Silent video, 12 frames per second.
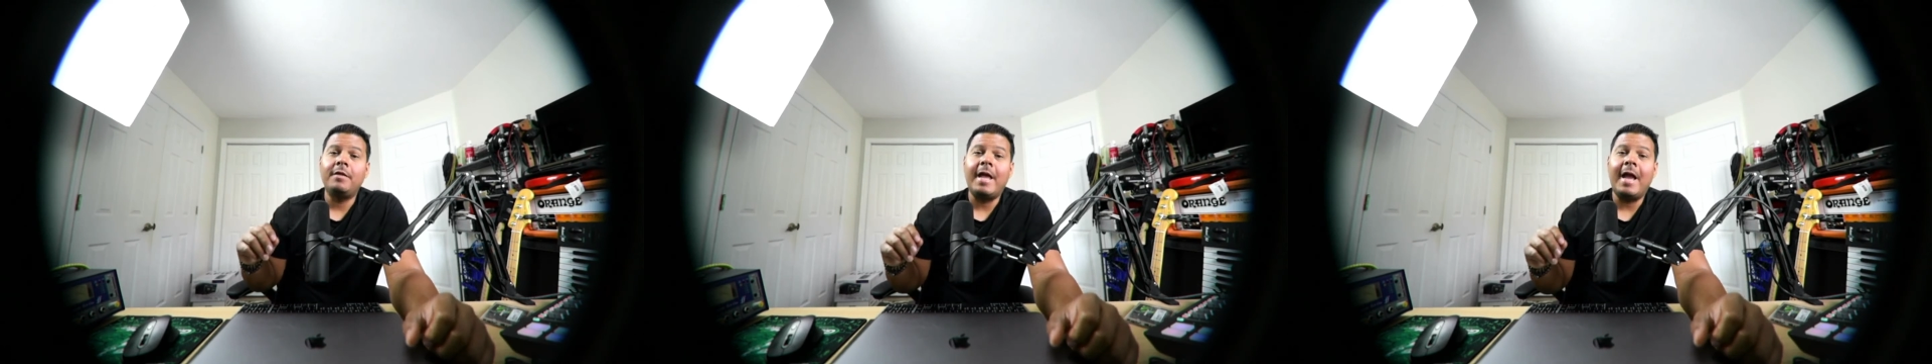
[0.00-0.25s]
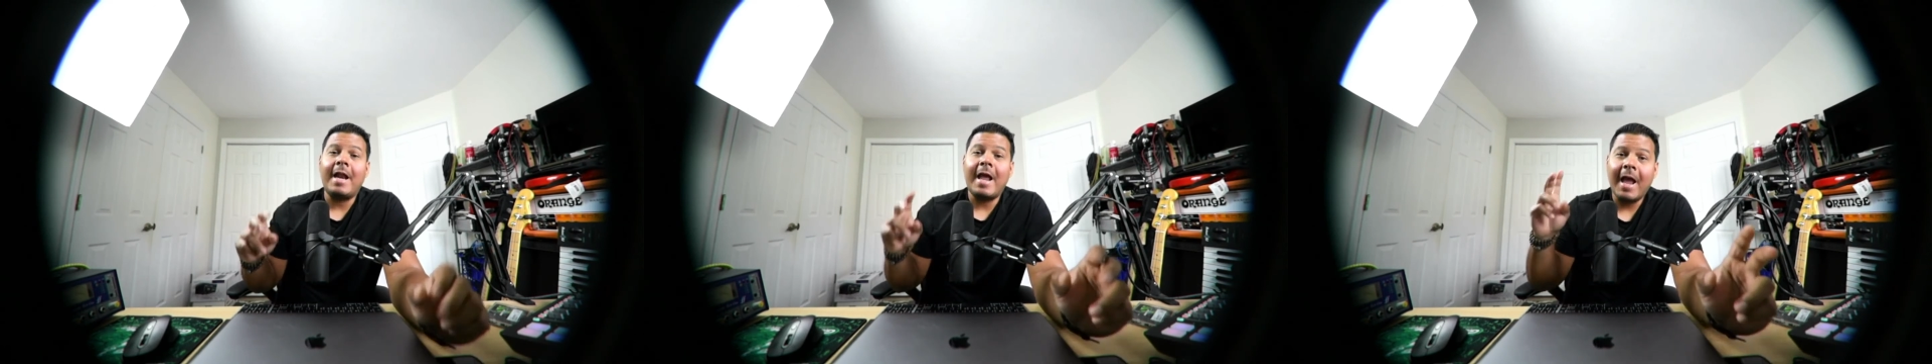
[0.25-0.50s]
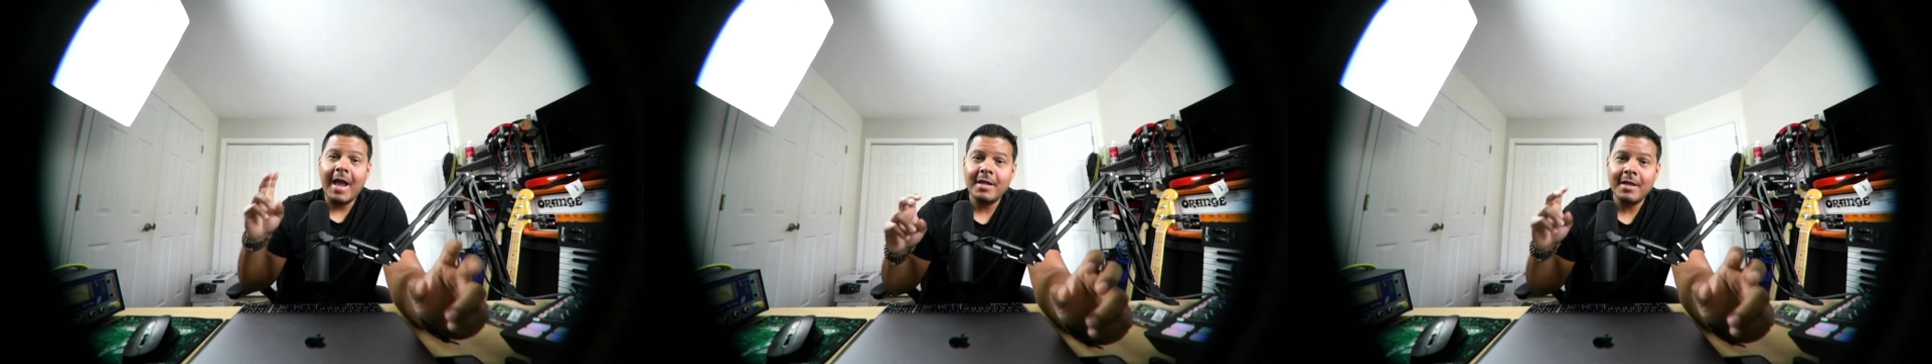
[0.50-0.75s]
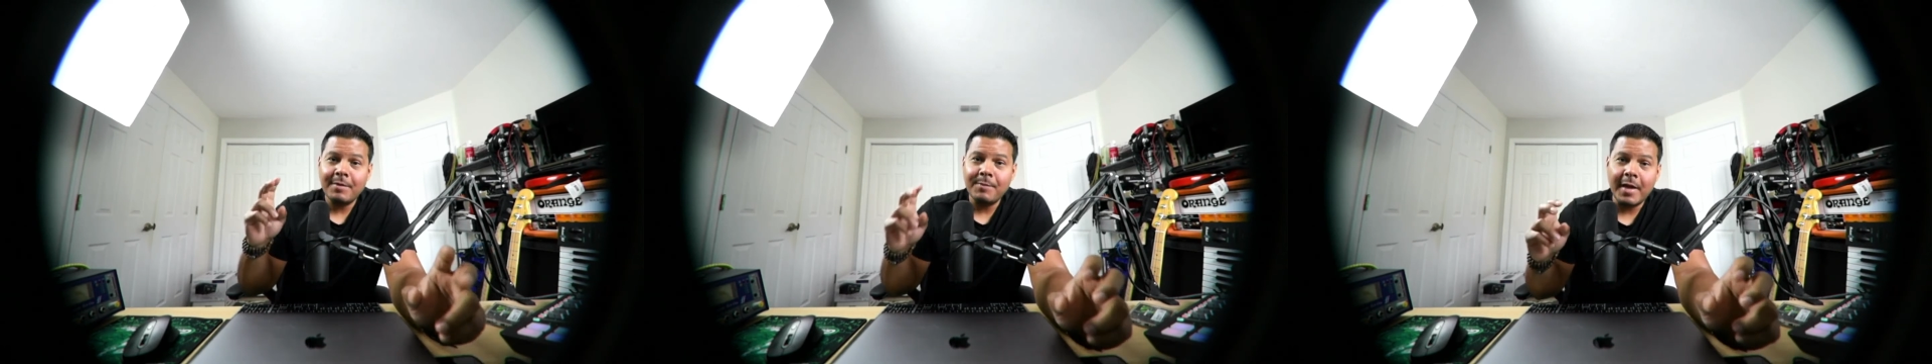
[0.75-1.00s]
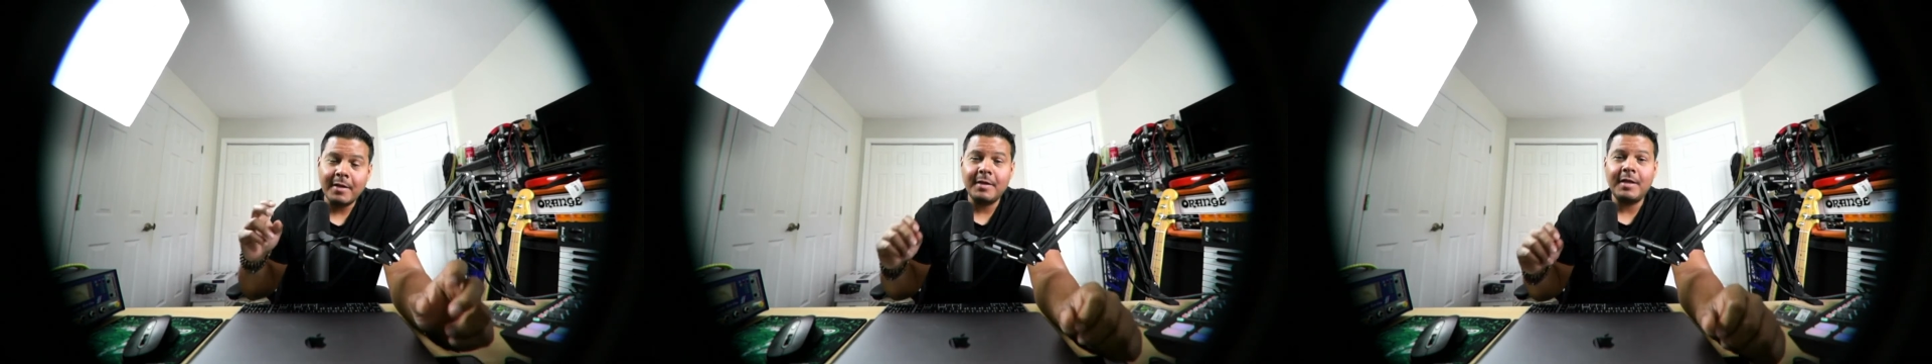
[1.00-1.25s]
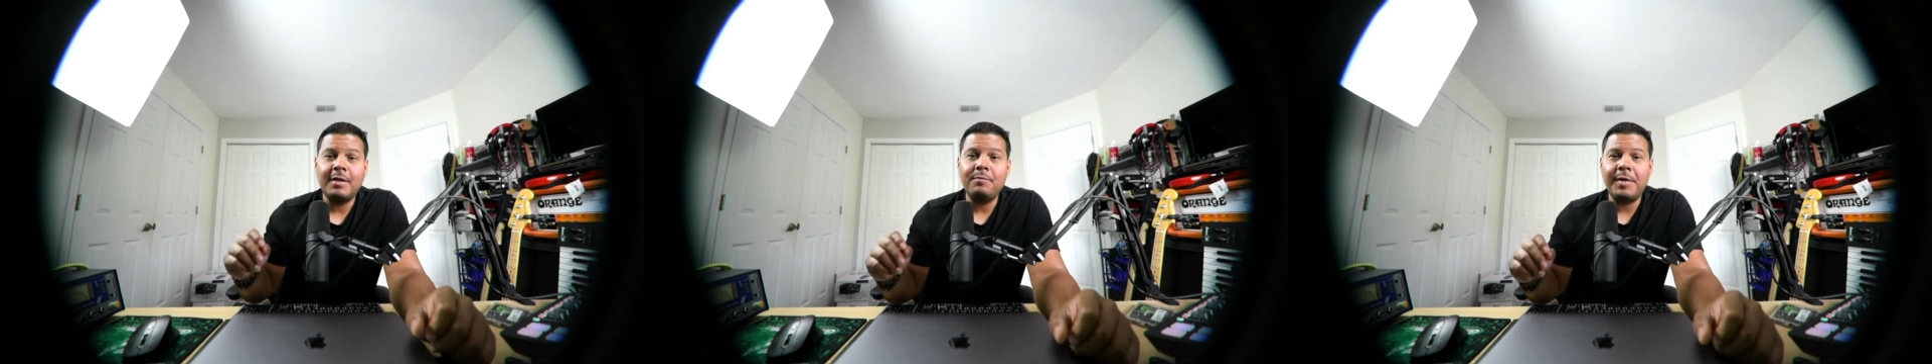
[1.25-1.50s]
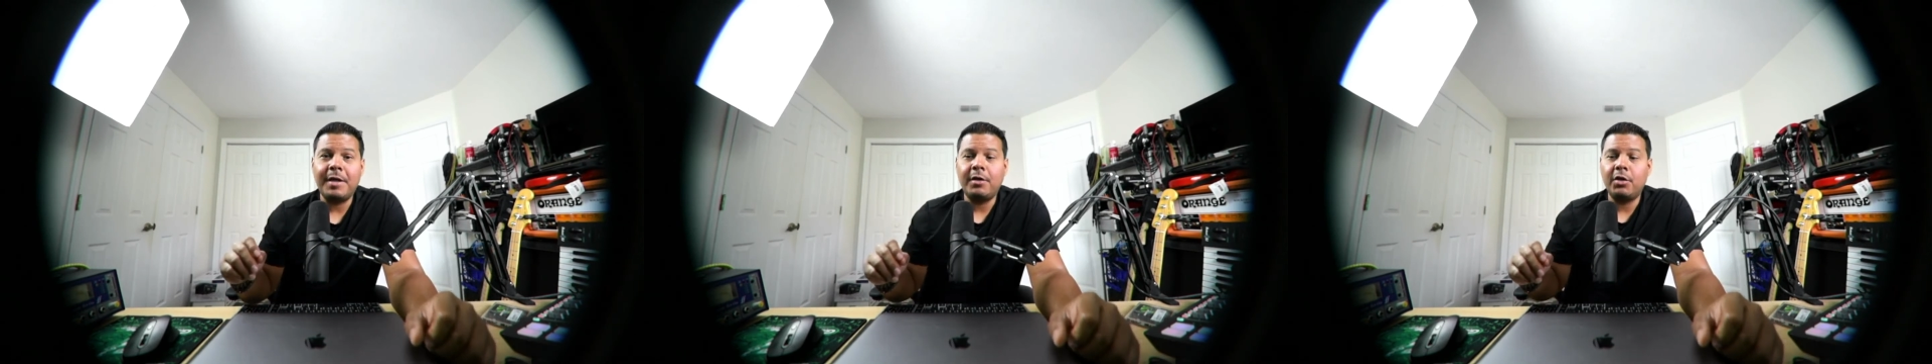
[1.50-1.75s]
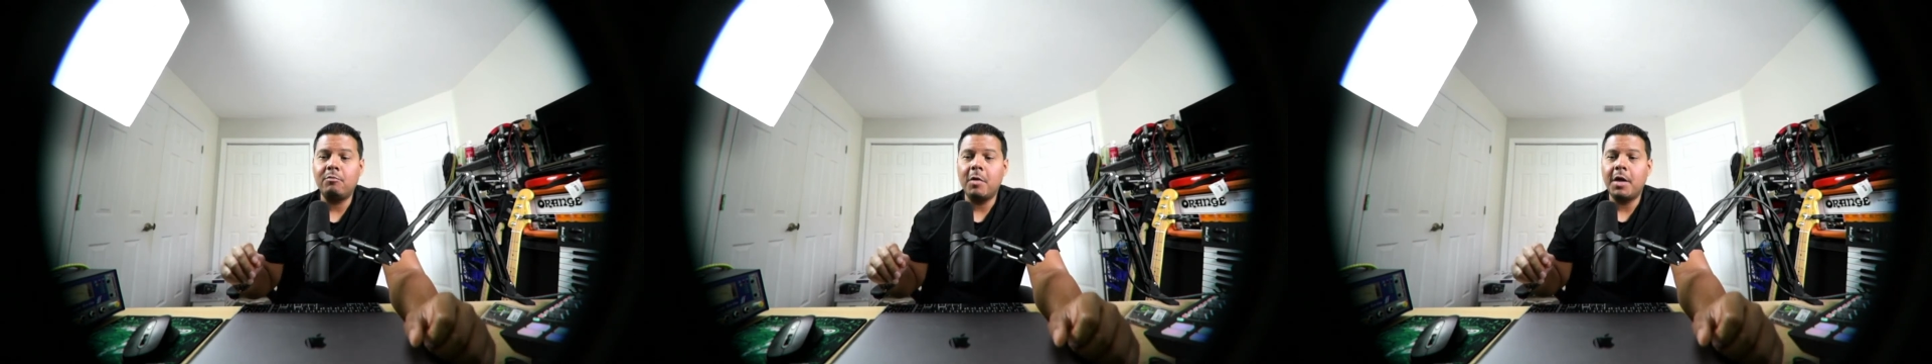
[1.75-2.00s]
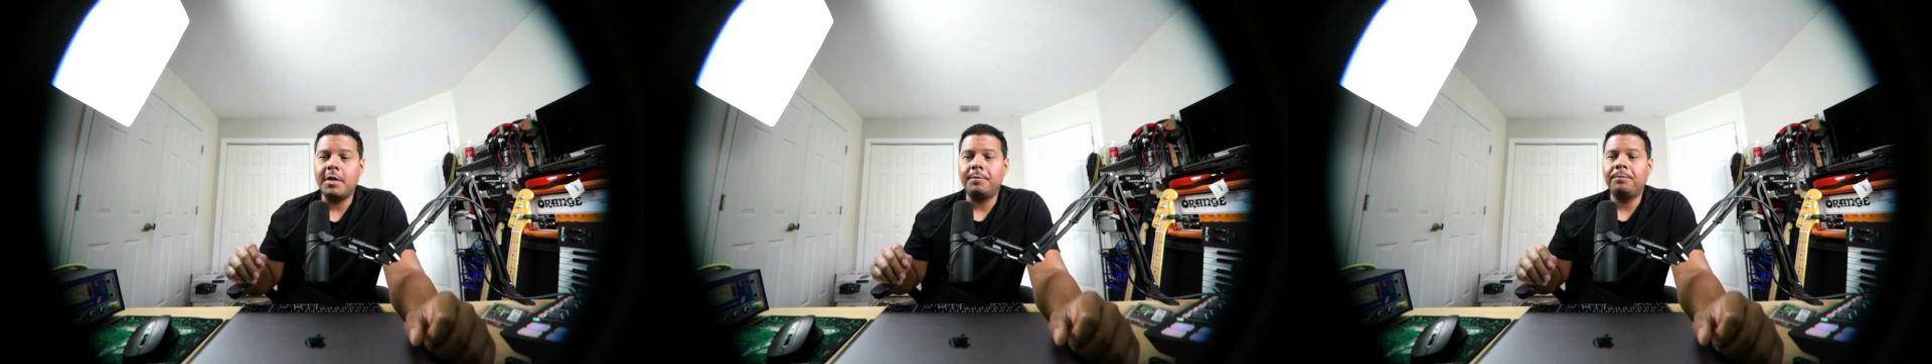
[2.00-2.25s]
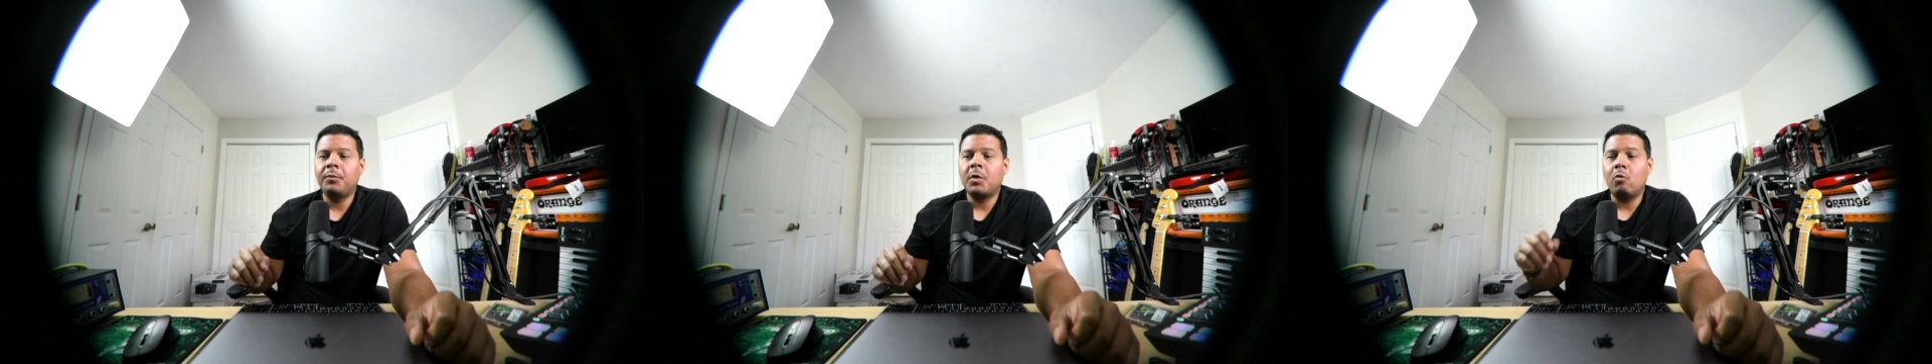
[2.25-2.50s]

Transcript: that handyman didn't make good money.